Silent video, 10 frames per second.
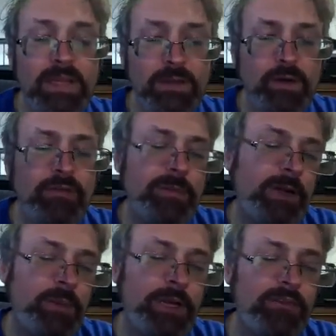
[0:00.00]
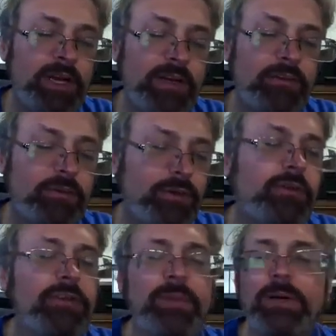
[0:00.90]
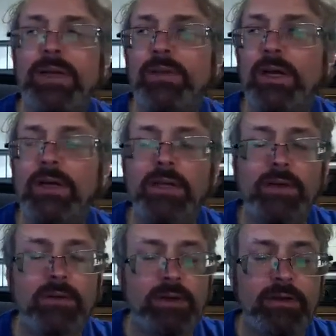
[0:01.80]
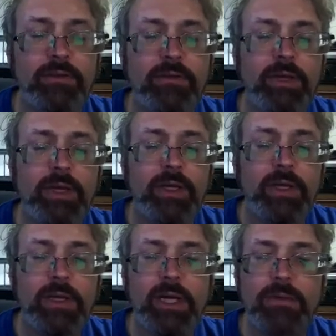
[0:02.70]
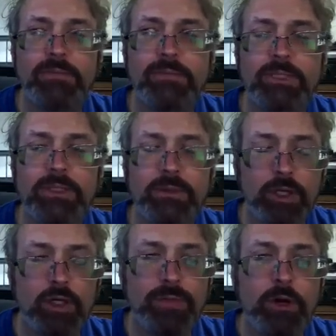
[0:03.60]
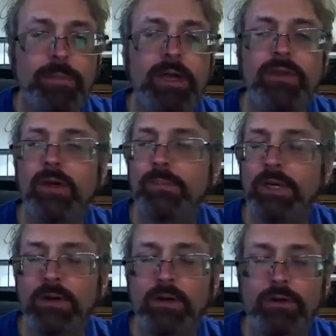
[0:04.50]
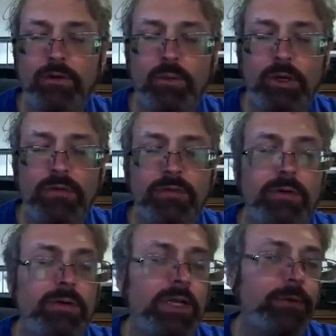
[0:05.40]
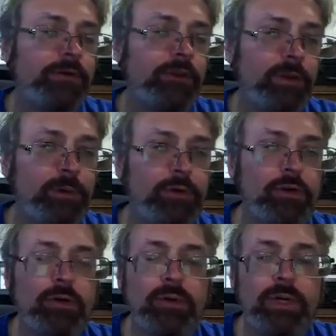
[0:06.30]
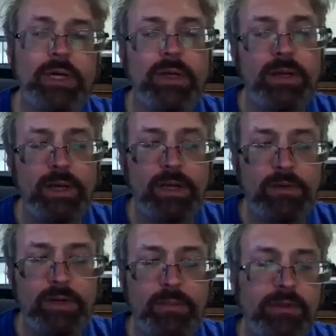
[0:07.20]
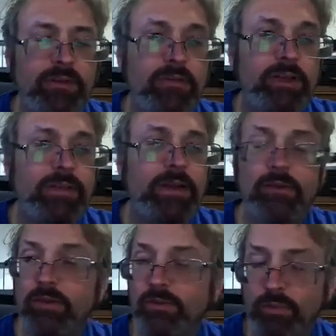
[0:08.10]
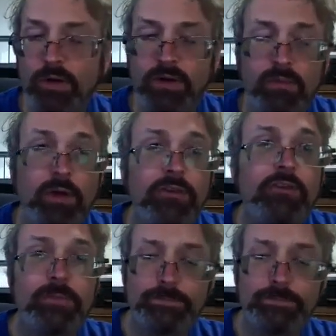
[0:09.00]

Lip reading: UV, by the way, is not exclusively Python. It is in large part Python, but it can also work for languages like Mojo and stuff like that. It's written in Rust.